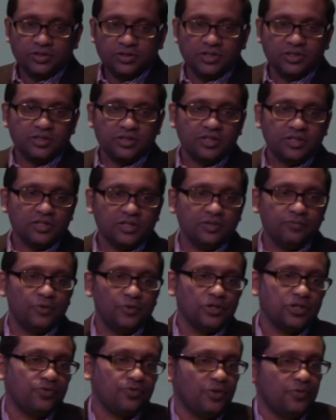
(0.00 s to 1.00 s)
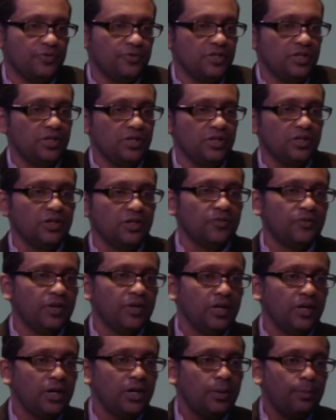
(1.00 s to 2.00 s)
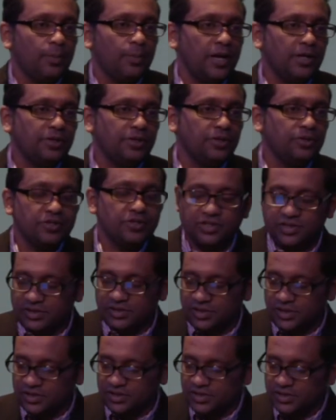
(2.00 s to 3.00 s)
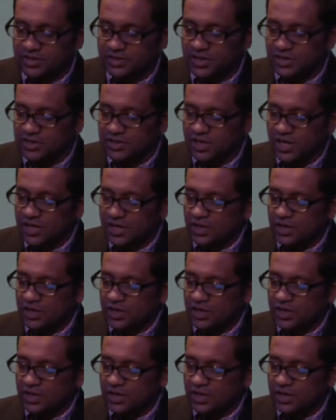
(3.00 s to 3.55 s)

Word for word: Jesus says in verse 15 of Matthew 6, he says,